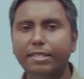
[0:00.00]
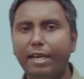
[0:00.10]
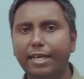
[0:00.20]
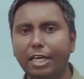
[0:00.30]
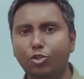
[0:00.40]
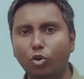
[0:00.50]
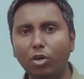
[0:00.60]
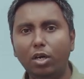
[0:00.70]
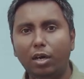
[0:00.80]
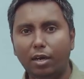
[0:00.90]
related to
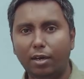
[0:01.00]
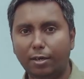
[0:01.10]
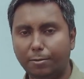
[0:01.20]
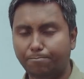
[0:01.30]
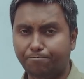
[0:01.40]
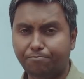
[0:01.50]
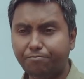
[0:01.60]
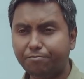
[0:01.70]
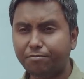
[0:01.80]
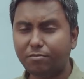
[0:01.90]
uh,
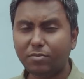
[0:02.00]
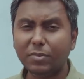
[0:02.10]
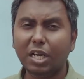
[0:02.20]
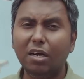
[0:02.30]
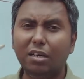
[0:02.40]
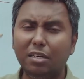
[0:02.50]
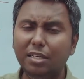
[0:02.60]
uh,